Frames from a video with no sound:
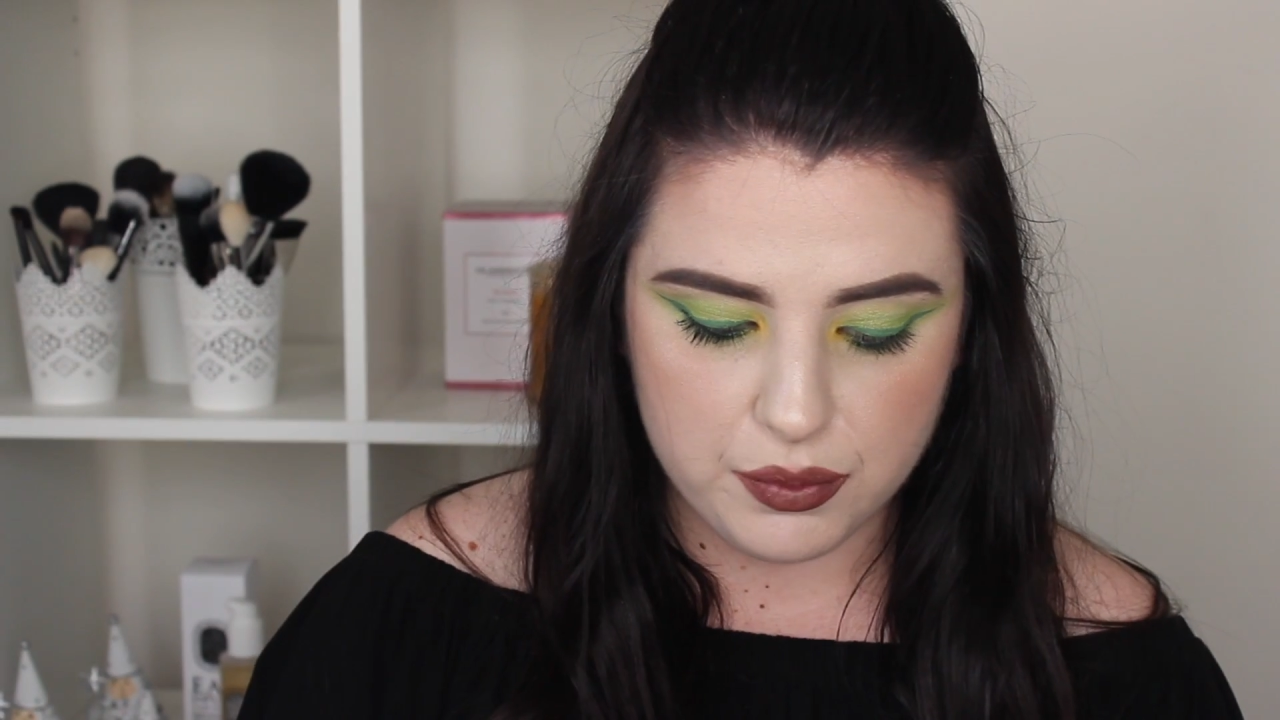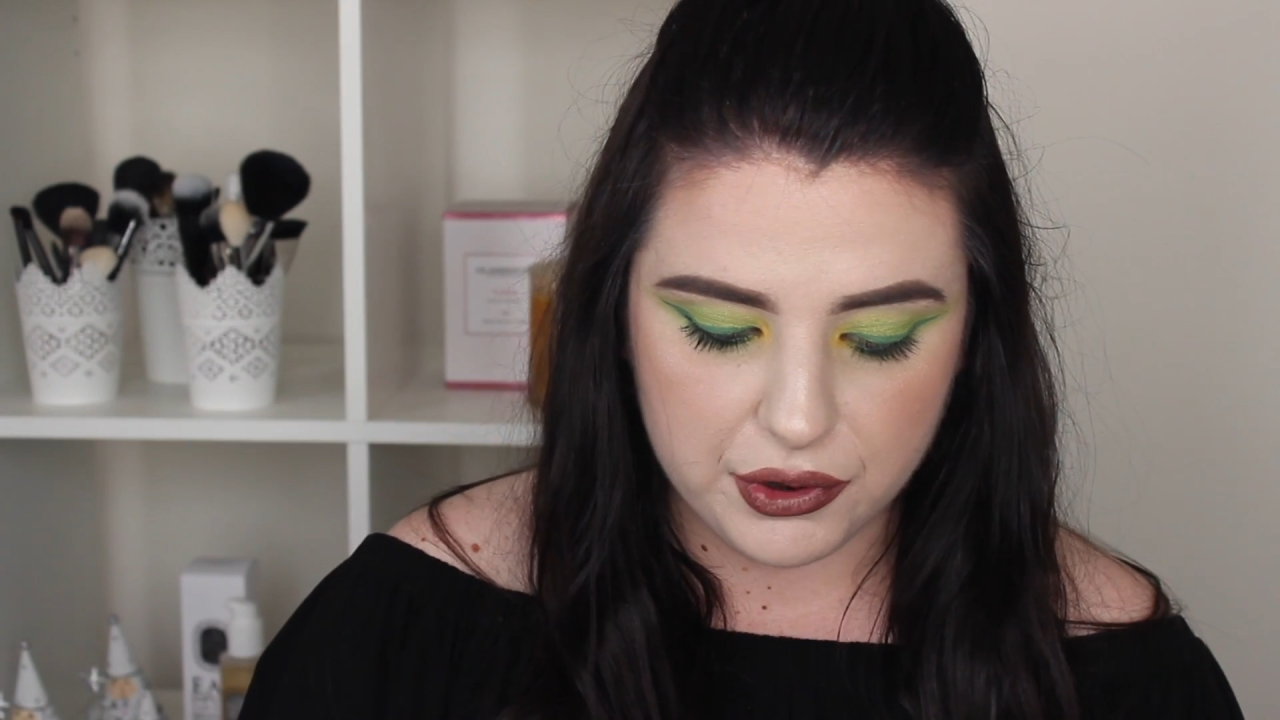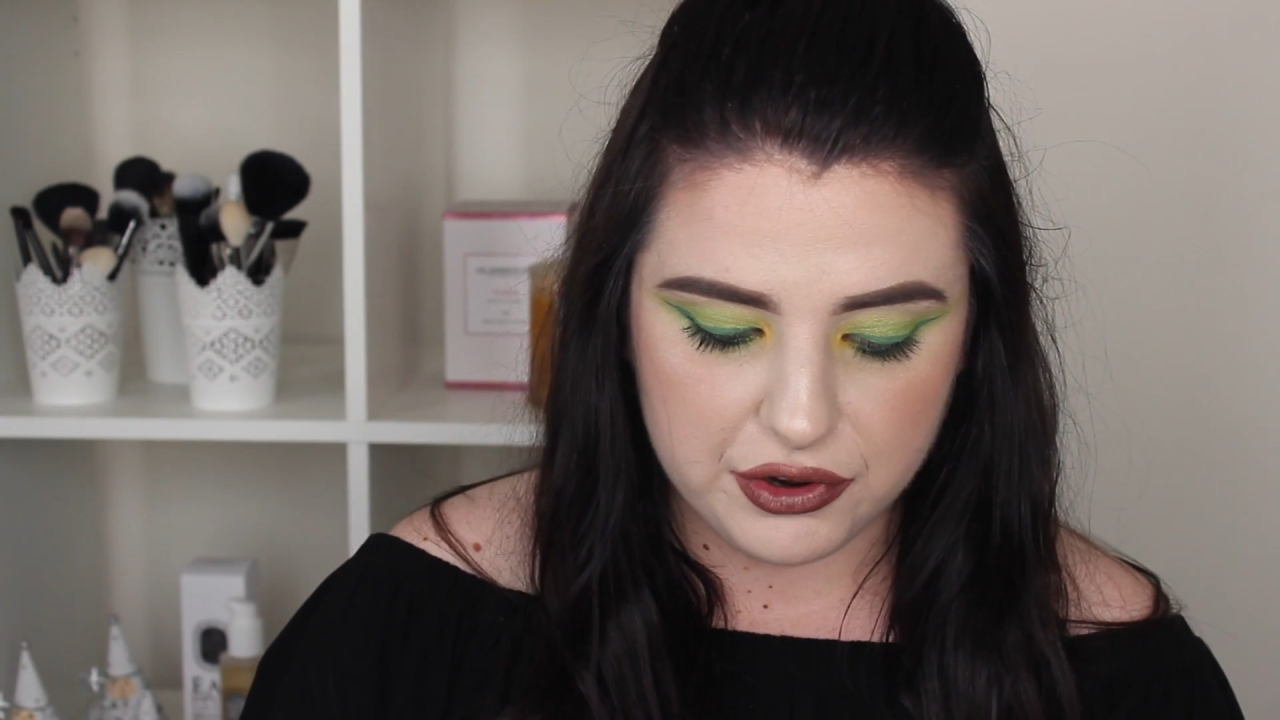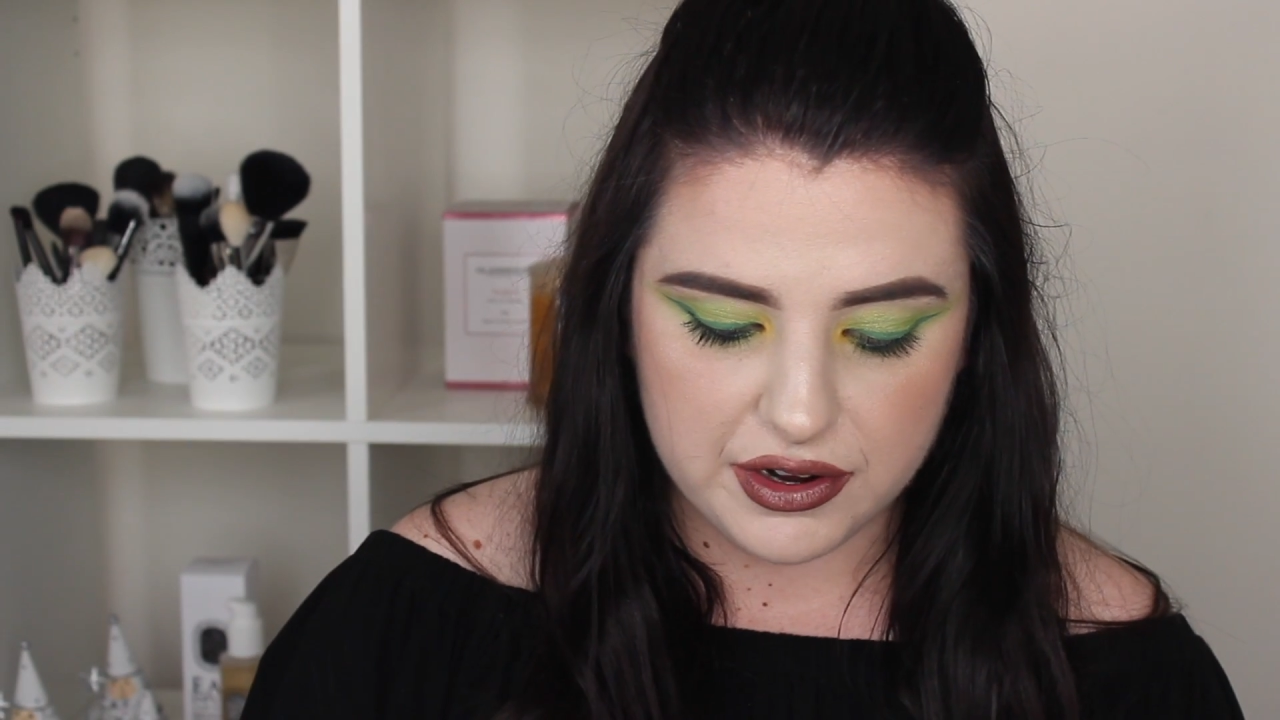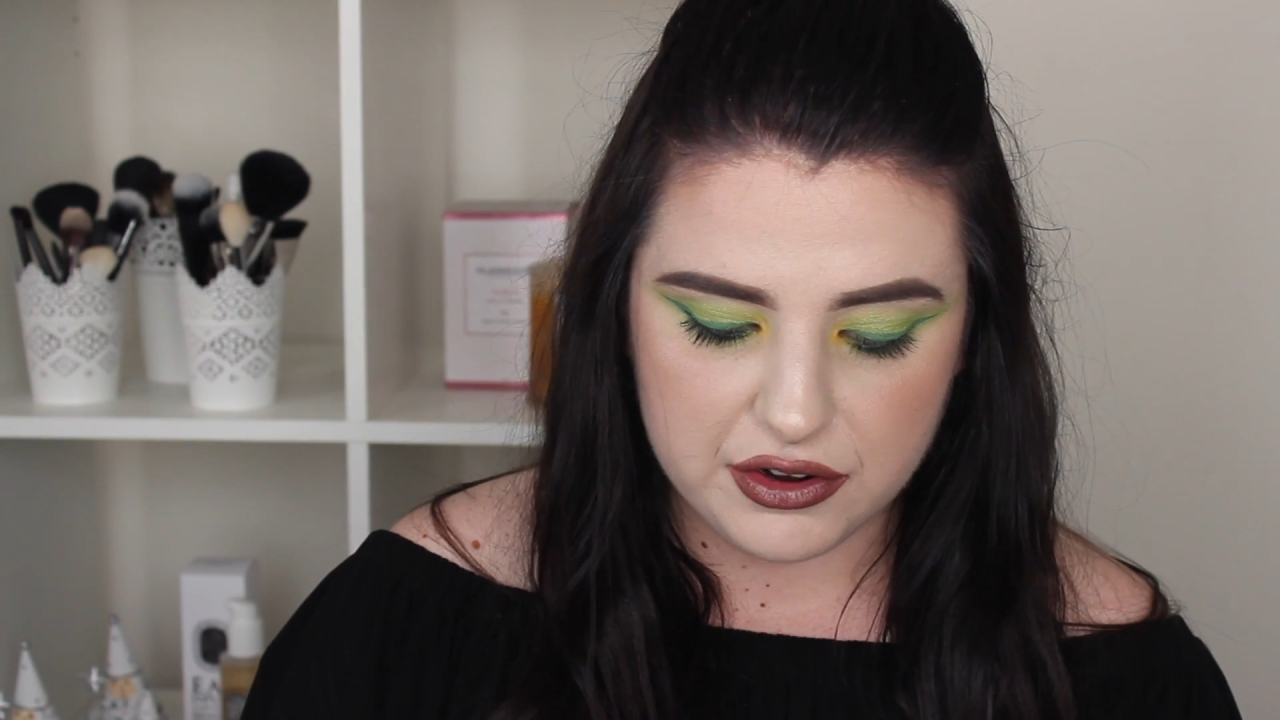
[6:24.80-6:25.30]
you
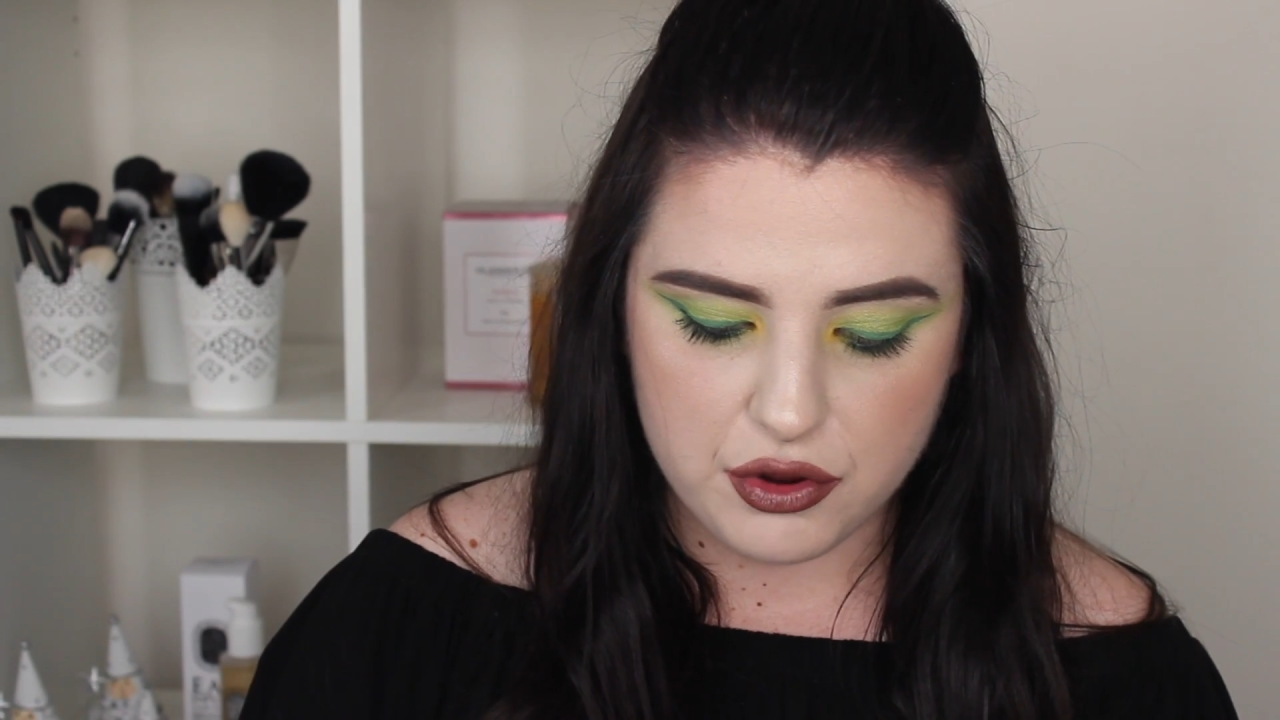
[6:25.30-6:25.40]
put it in